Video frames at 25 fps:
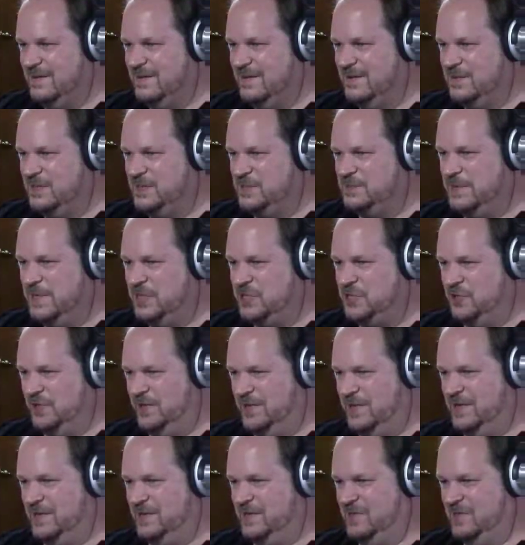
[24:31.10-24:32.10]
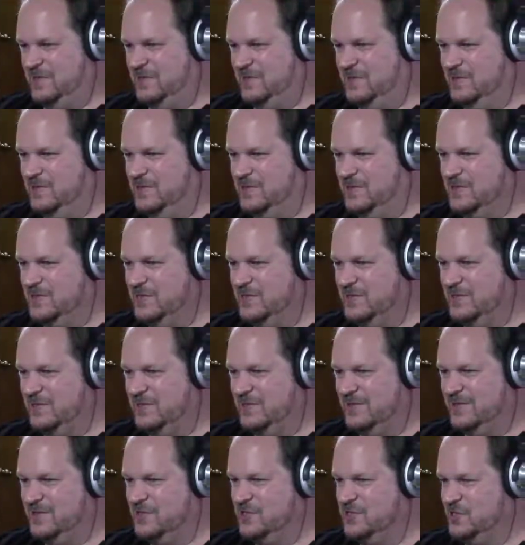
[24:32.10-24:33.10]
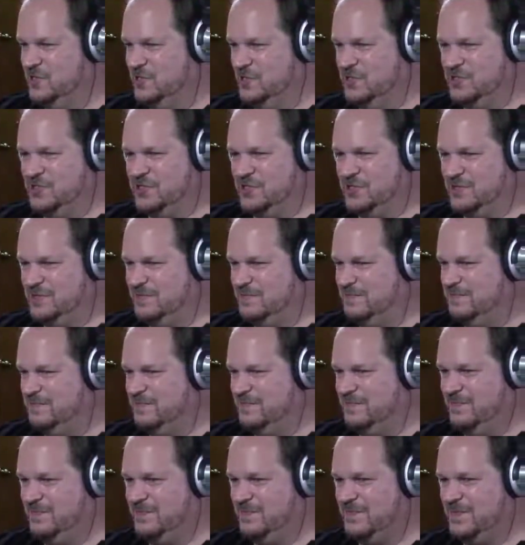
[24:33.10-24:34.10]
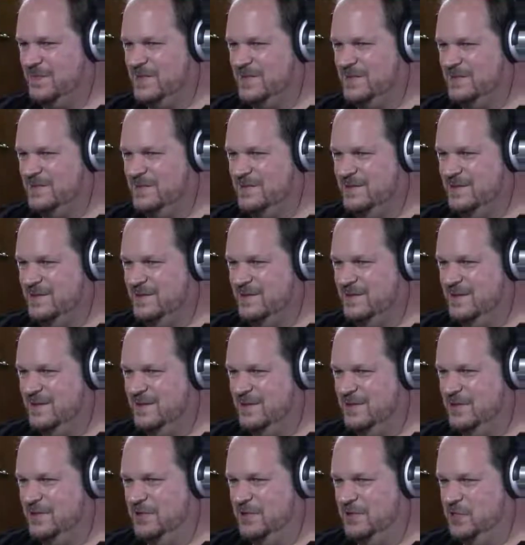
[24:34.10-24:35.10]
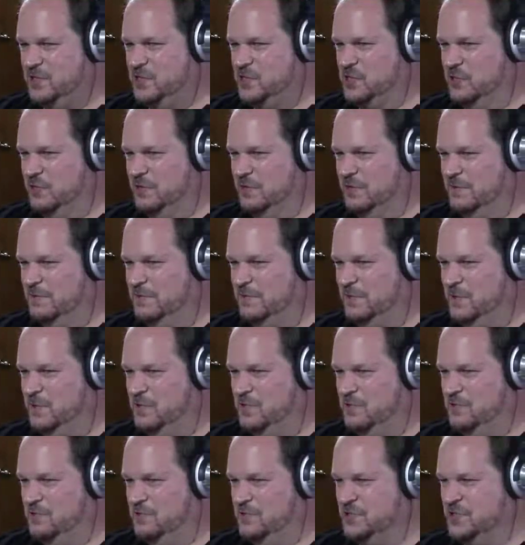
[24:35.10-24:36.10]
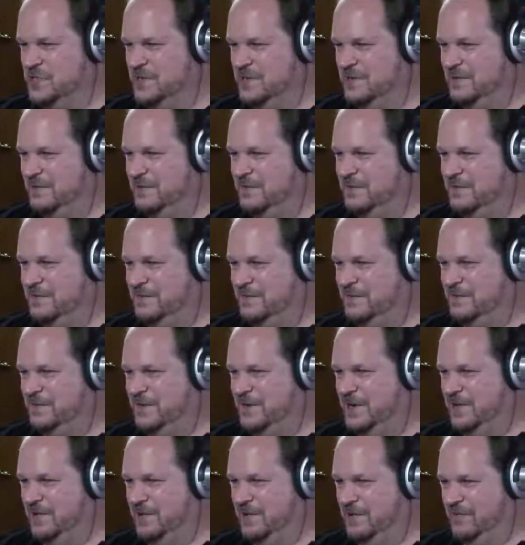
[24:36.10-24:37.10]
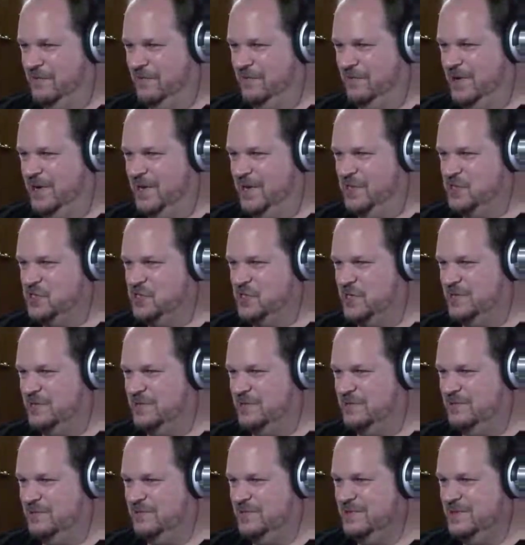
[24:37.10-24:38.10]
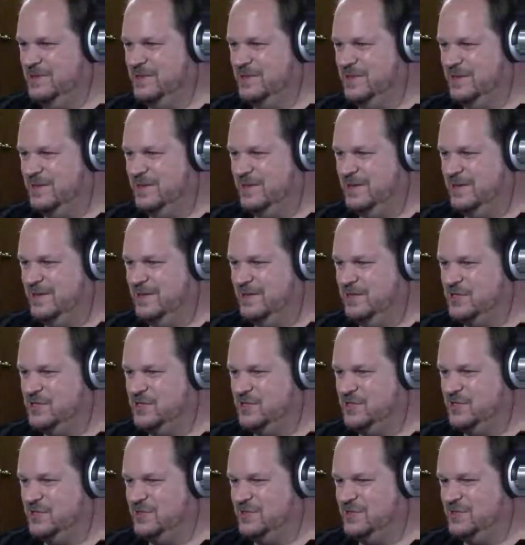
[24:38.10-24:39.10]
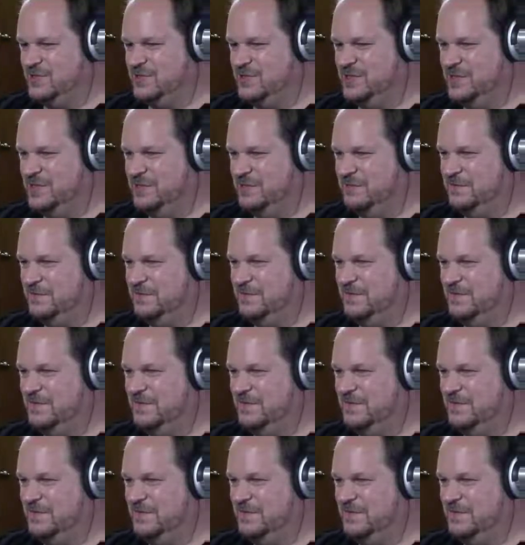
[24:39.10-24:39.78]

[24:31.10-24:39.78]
Especially at the end. It's just... there are these UFOs that are firing rays at you. It's tough.